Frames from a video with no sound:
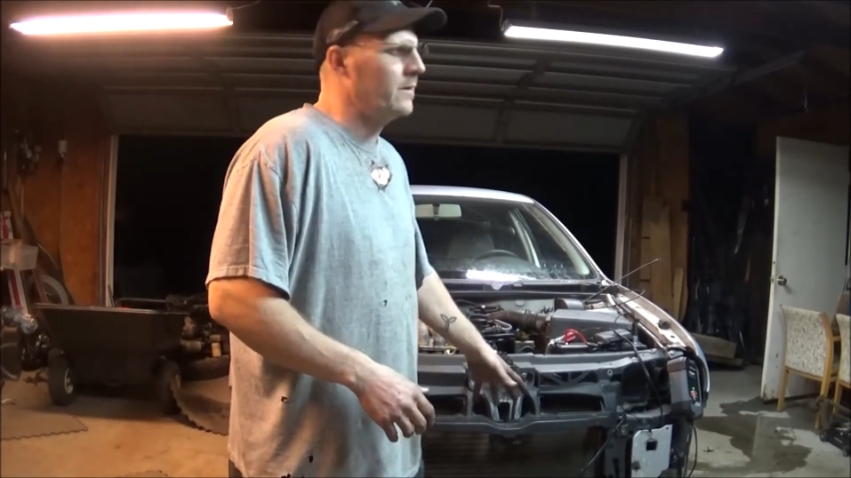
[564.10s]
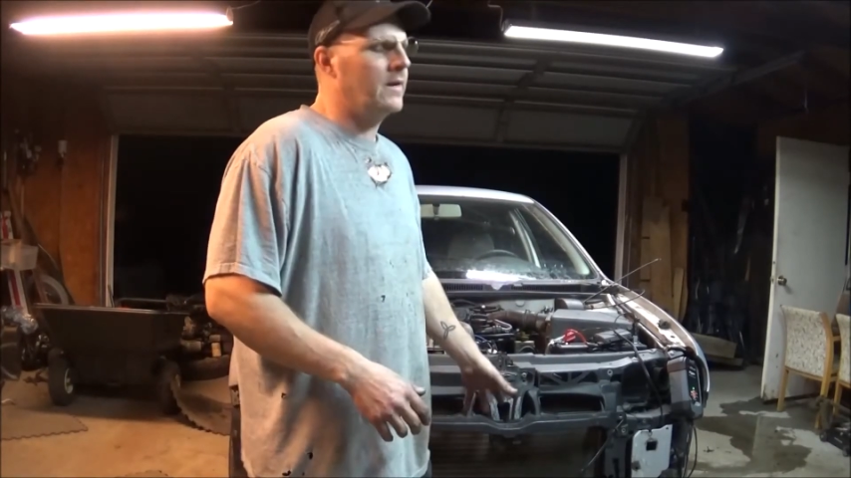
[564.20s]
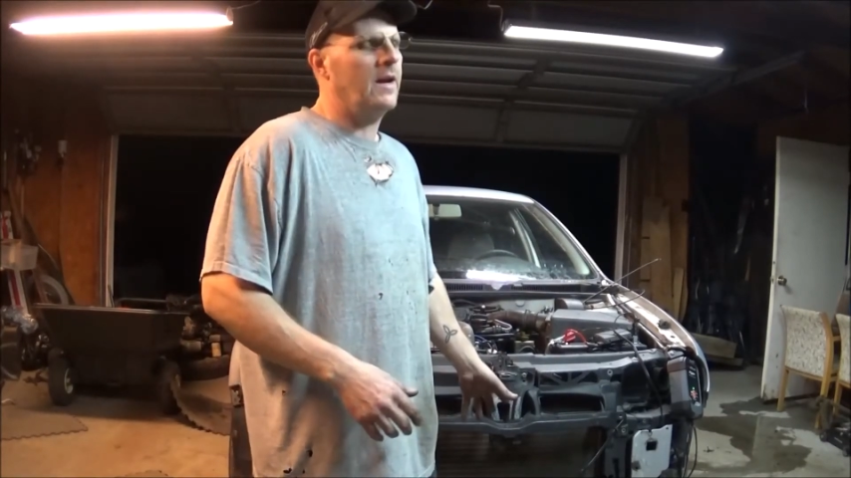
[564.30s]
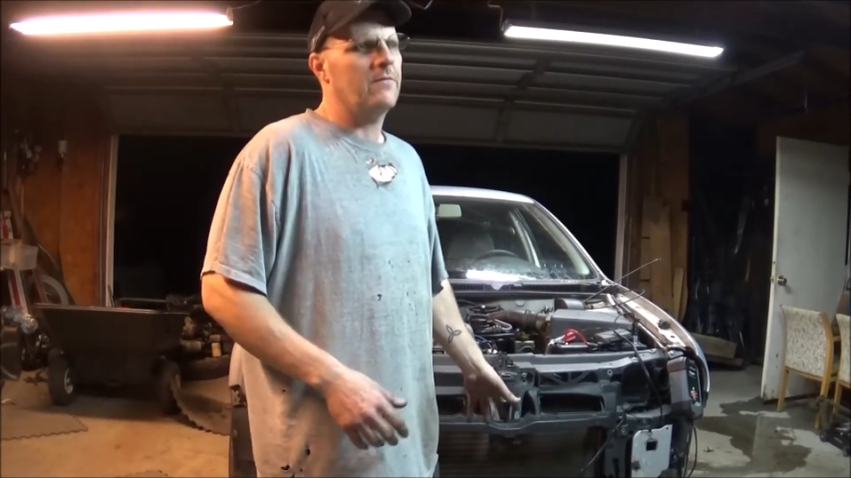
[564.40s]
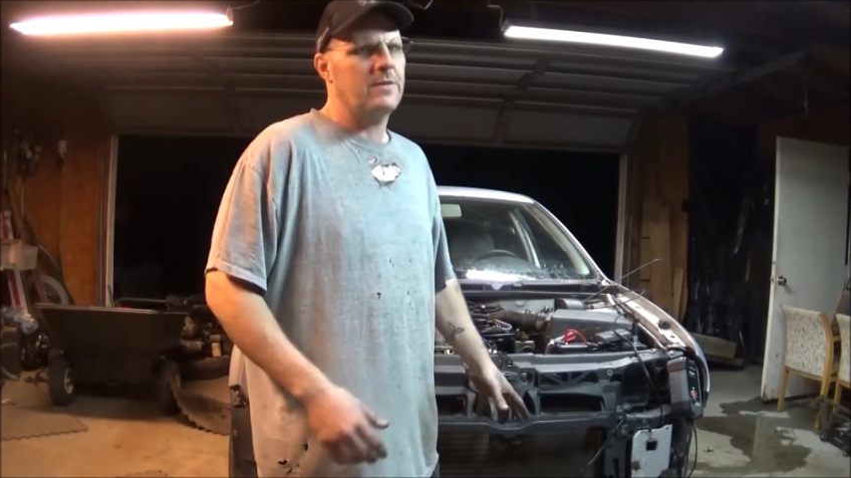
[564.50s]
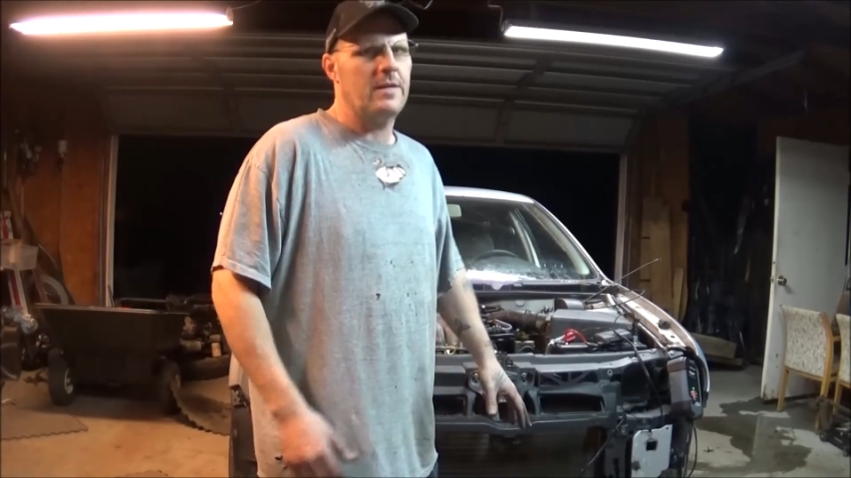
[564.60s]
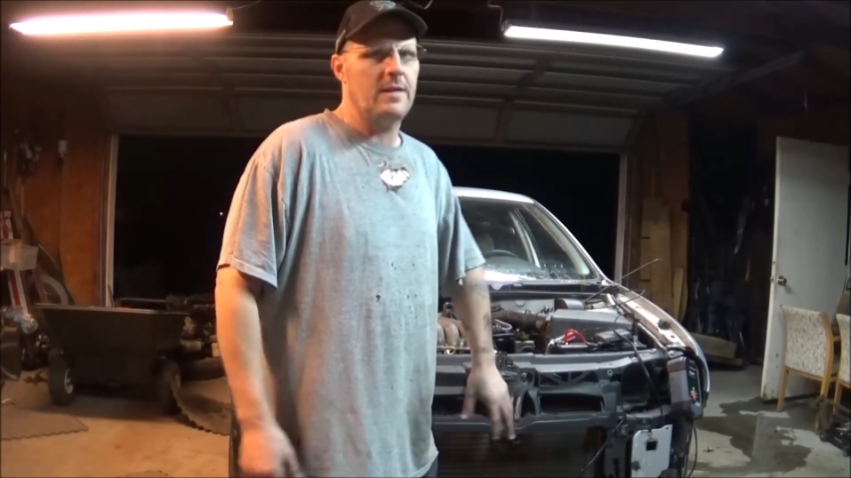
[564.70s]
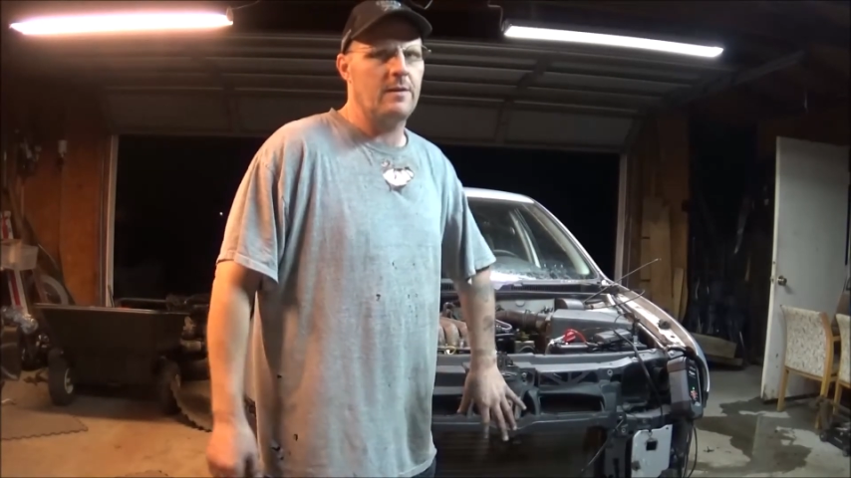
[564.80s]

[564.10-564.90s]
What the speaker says: going to have to get